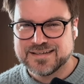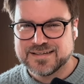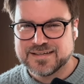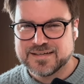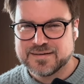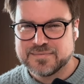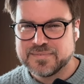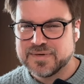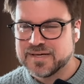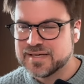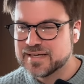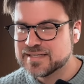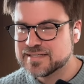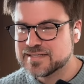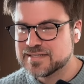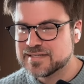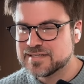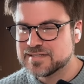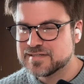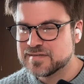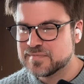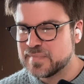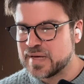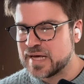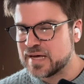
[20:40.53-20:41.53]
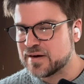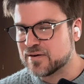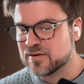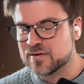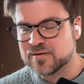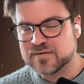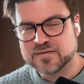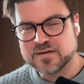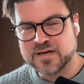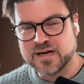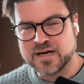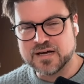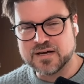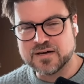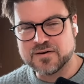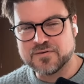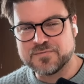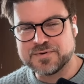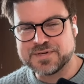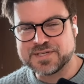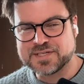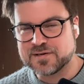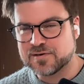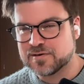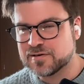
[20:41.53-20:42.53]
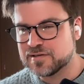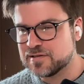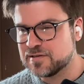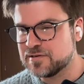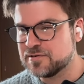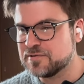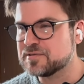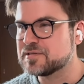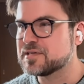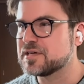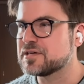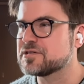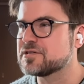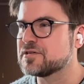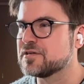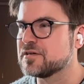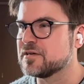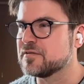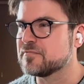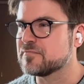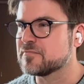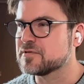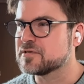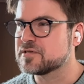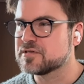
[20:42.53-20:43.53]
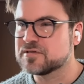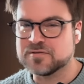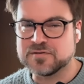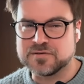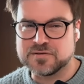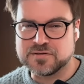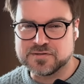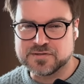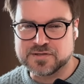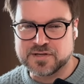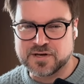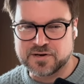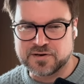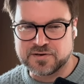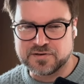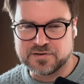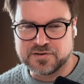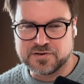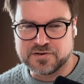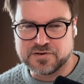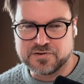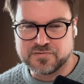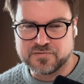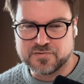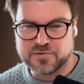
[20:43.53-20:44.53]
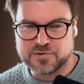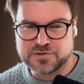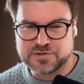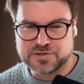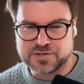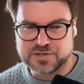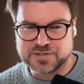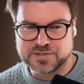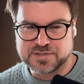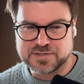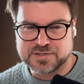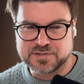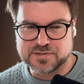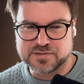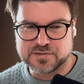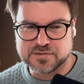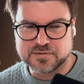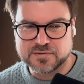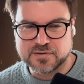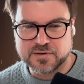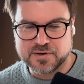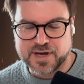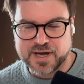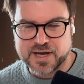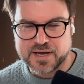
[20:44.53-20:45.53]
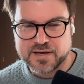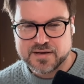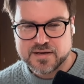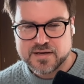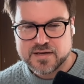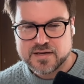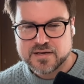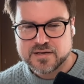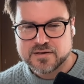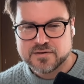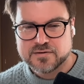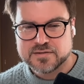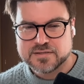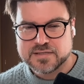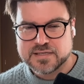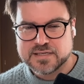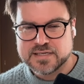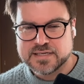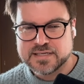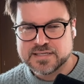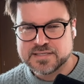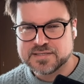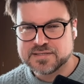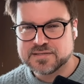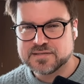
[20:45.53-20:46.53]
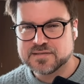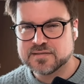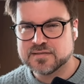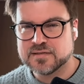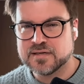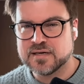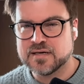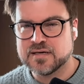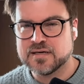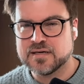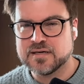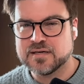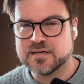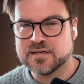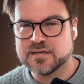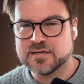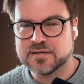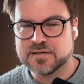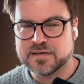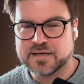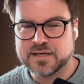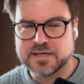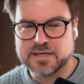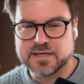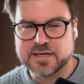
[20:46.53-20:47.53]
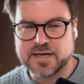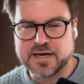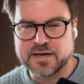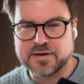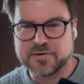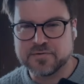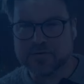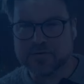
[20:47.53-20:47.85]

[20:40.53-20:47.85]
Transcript: But I guess it doesn't matter. We started the new session and we're still not on the new version. So, okay, let's get out